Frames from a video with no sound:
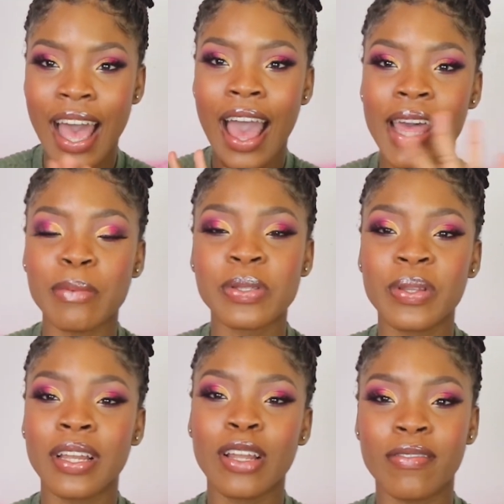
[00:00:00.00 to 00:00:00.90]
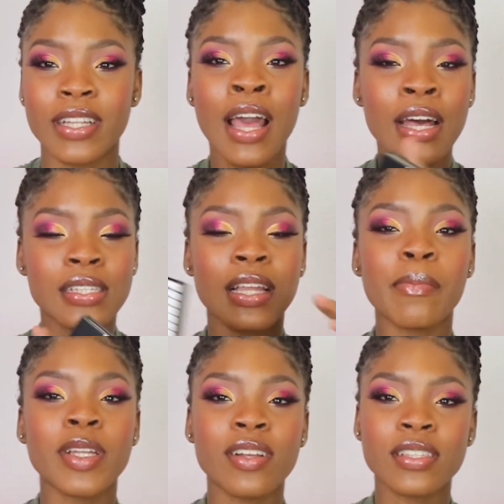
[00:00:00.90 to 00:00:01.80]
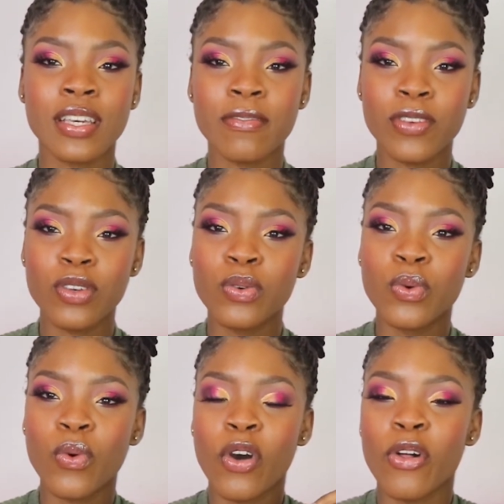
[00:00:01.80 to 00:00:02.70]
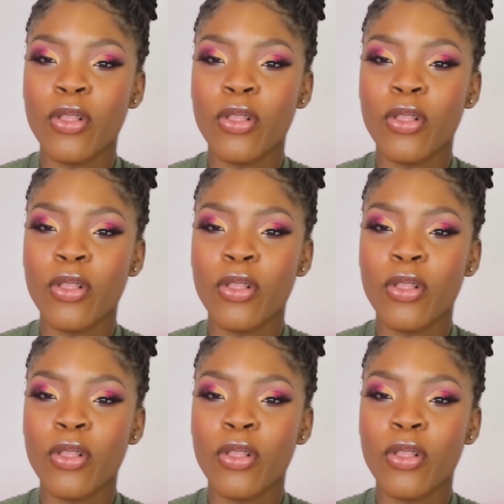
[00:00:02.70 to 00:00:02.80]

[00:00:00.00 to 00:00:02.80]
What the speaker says: I absolutely love it. So let me just give you